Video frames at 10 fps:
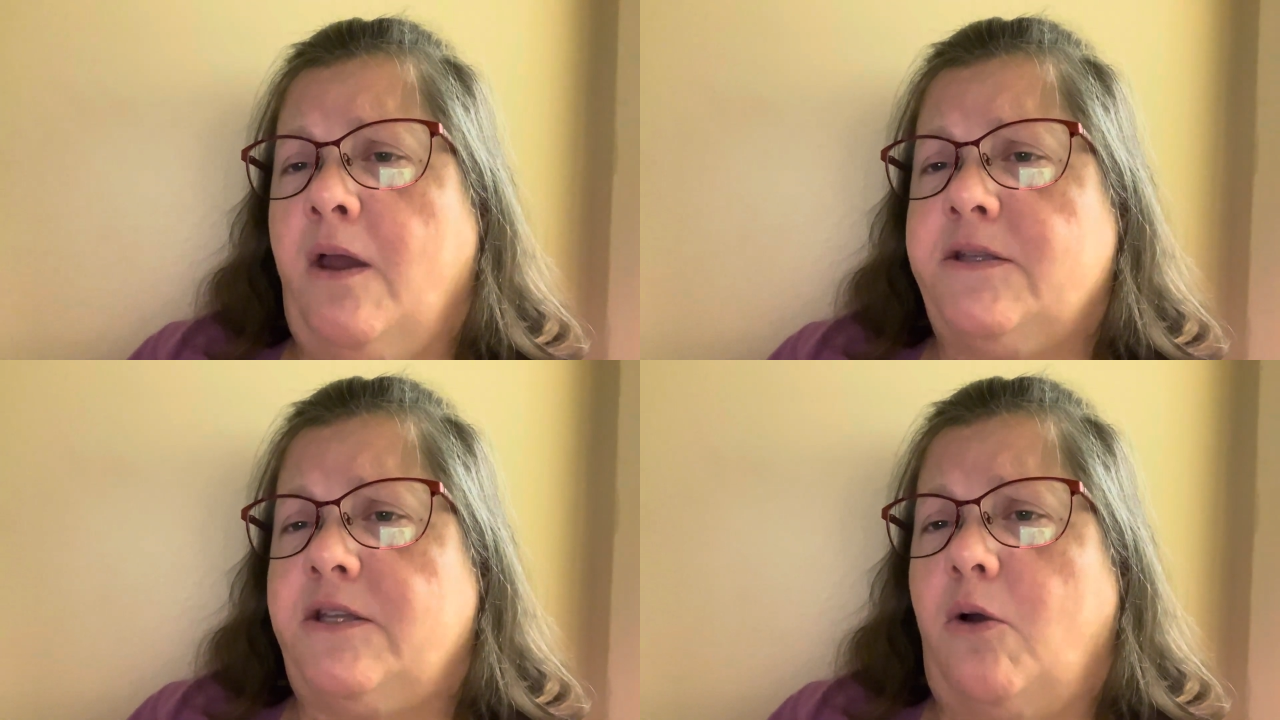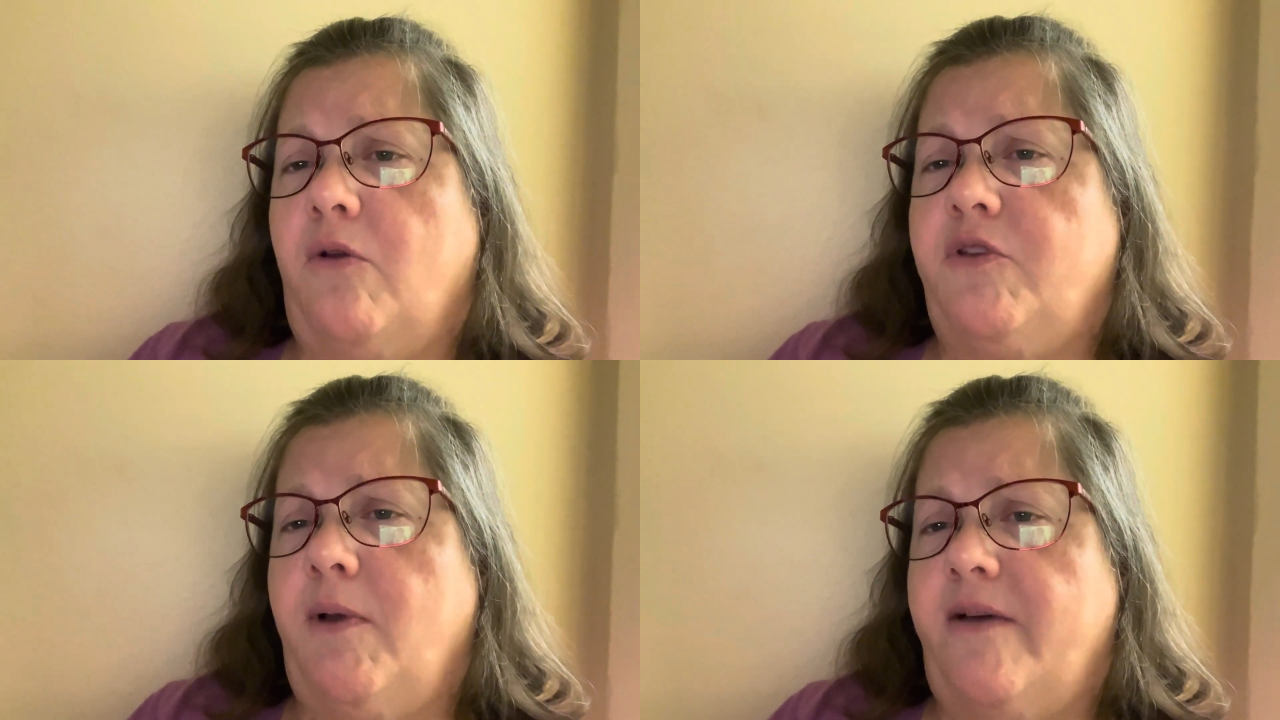So
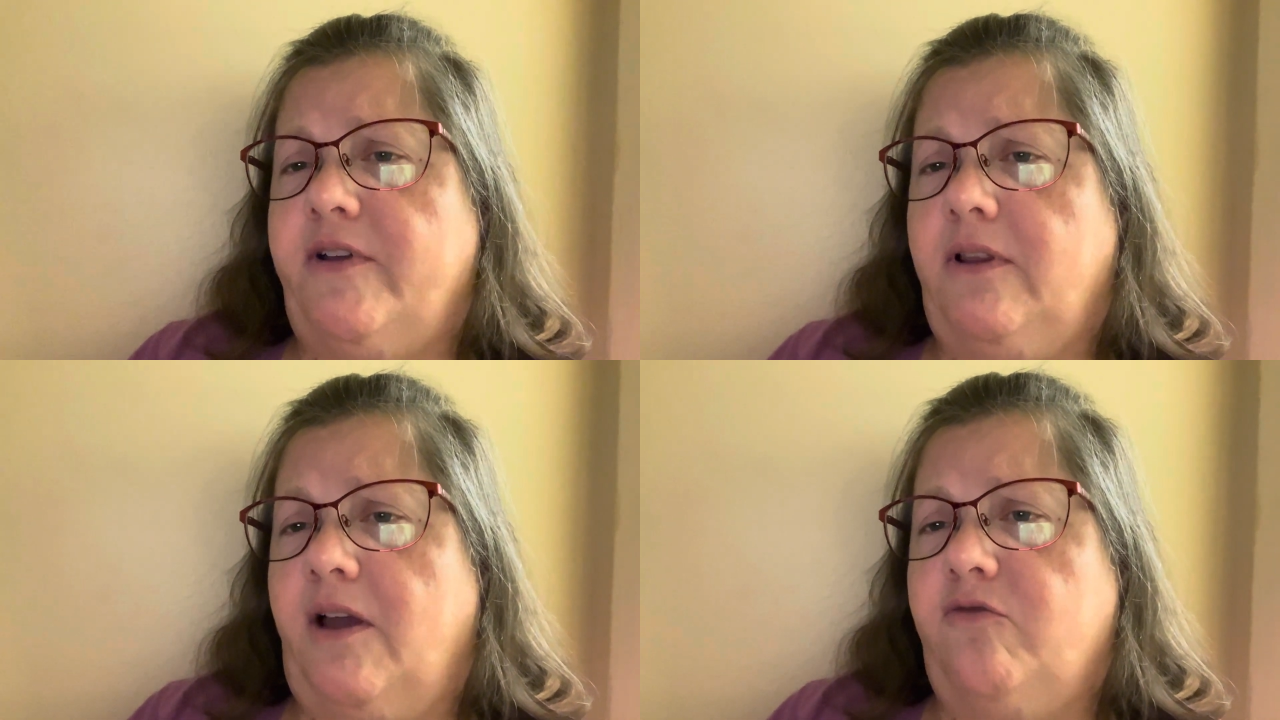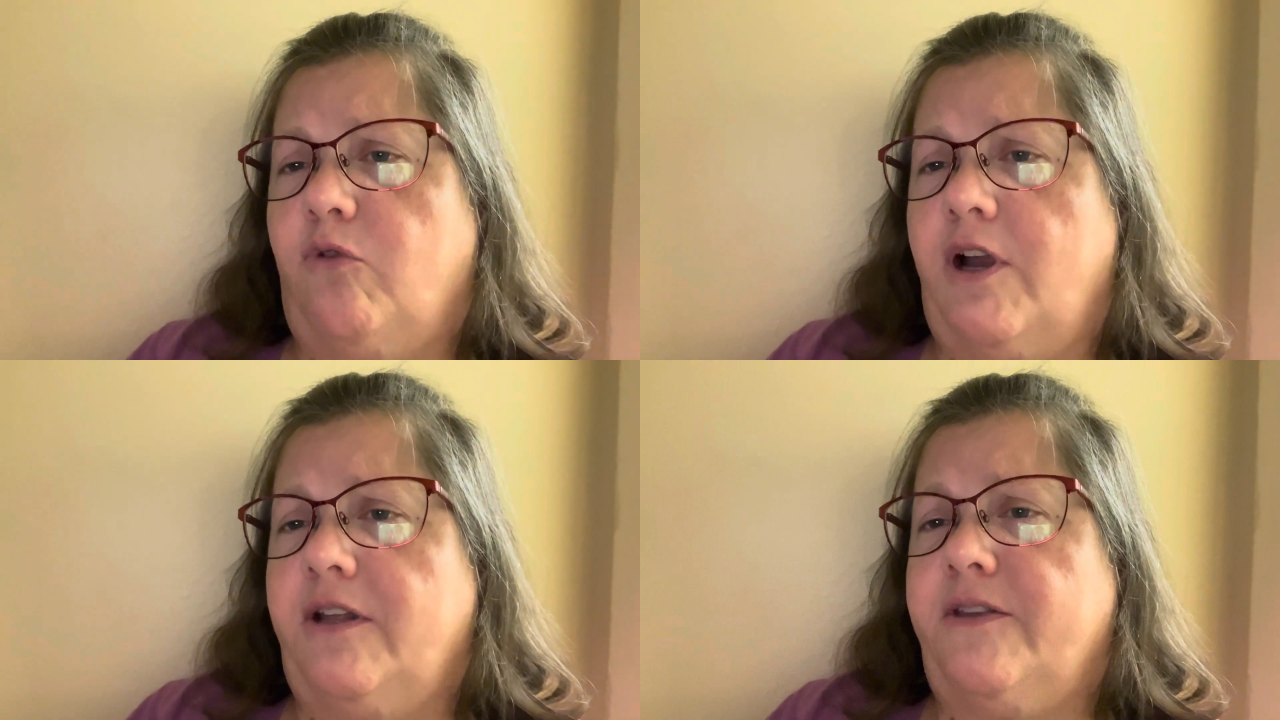if you have a loved
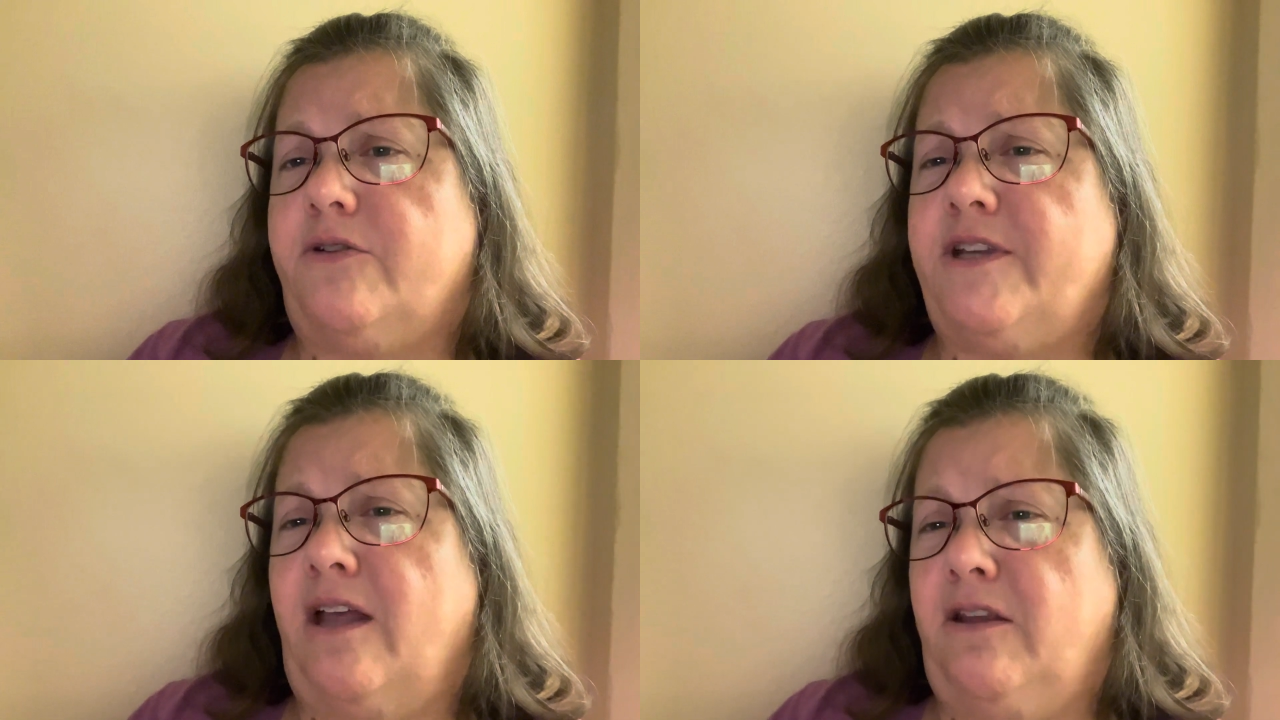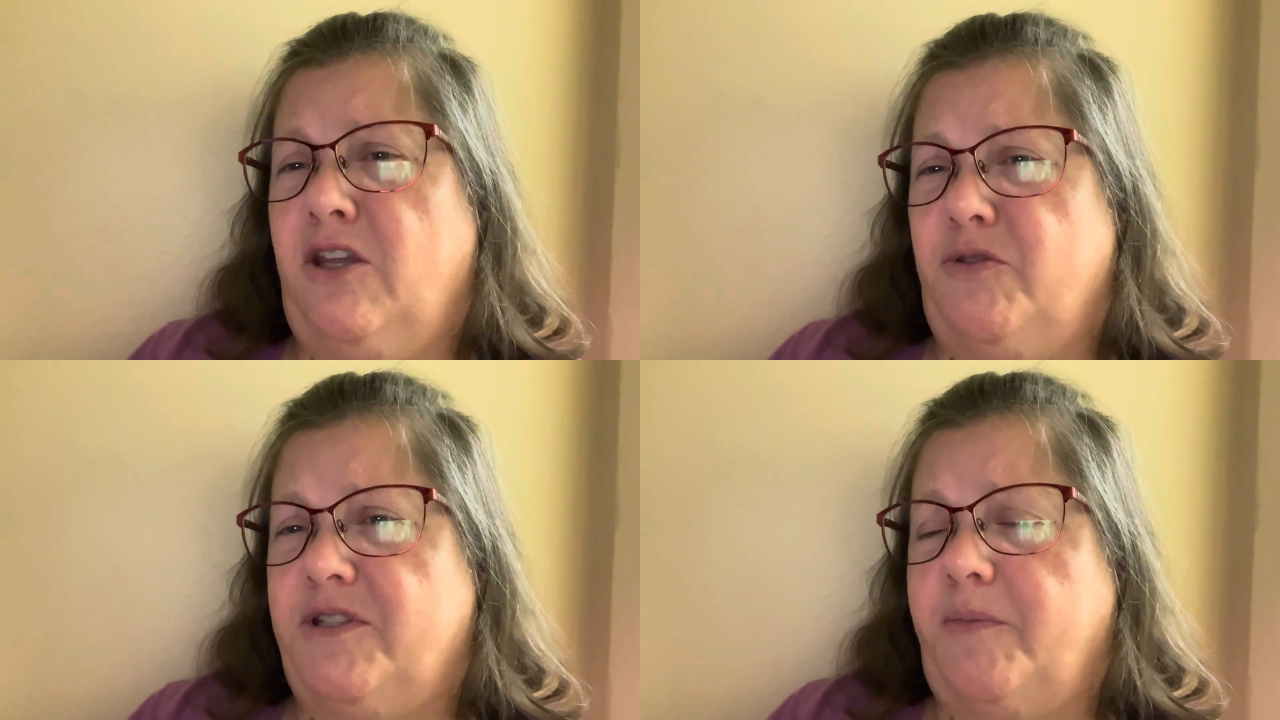one and they're telling
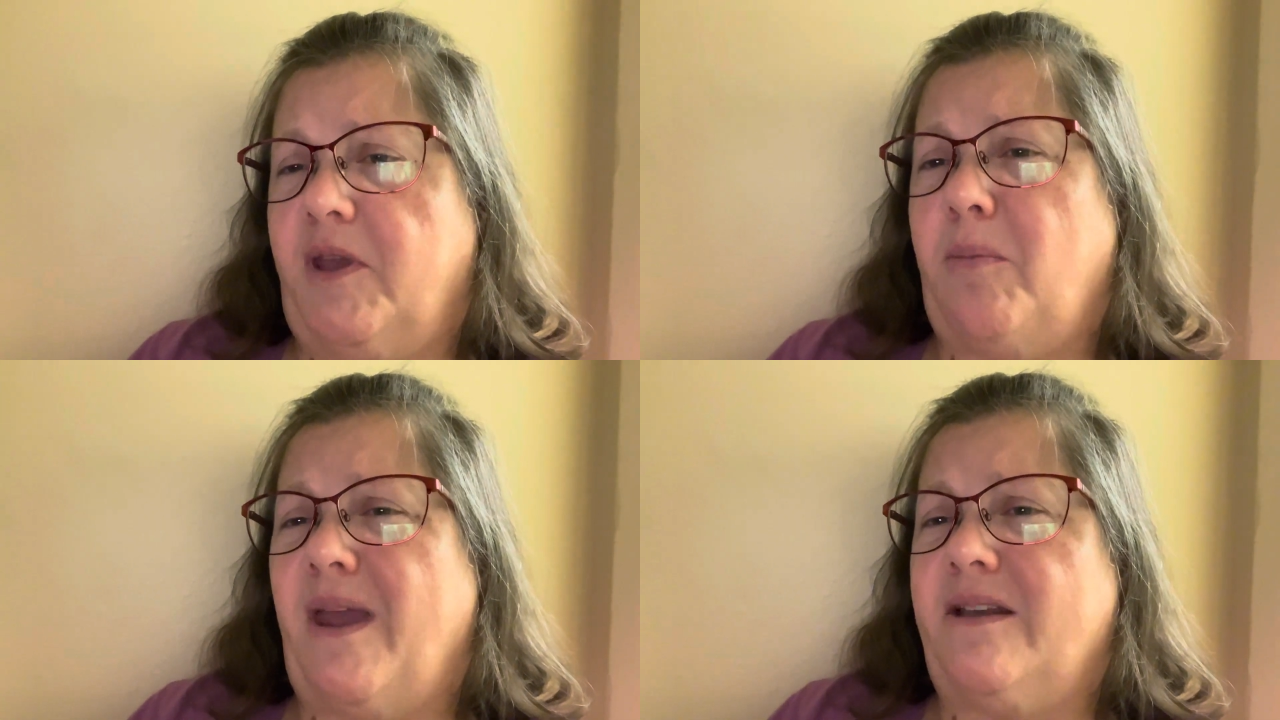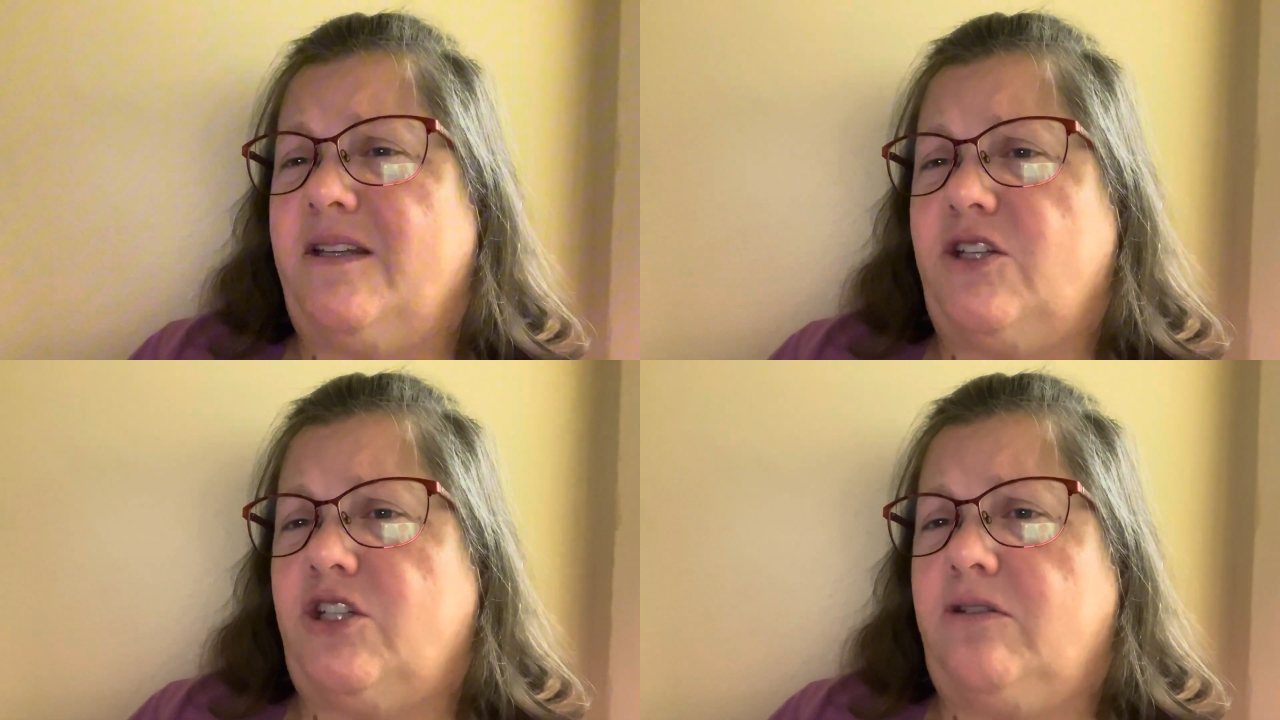you something, pay
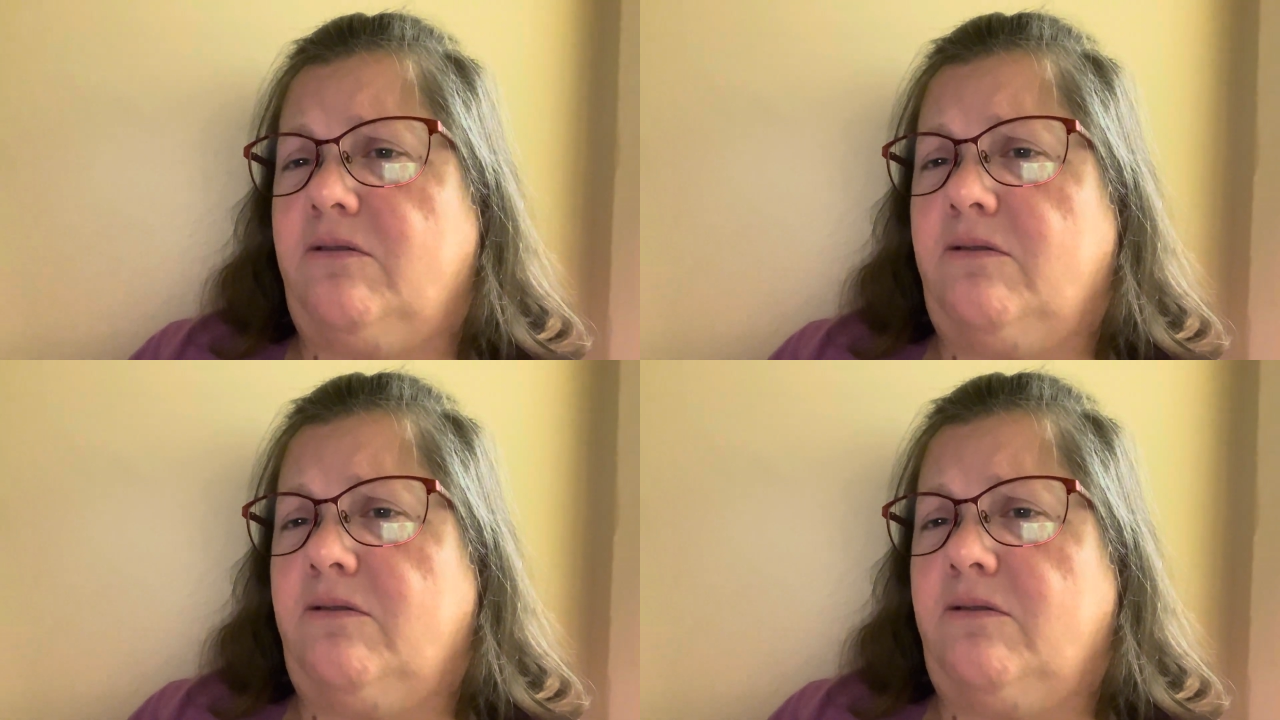attention.